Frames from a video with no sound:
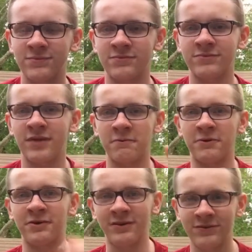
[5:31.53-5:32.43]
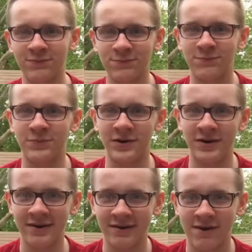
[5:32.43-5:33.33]
Not really, but
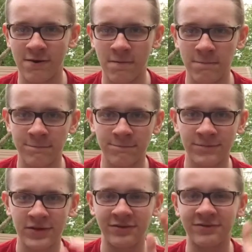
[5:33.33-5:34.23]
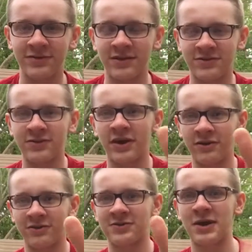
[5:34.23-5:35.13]
that's the title
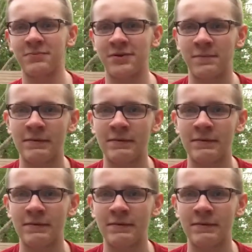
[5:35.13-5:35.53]
of the chapter.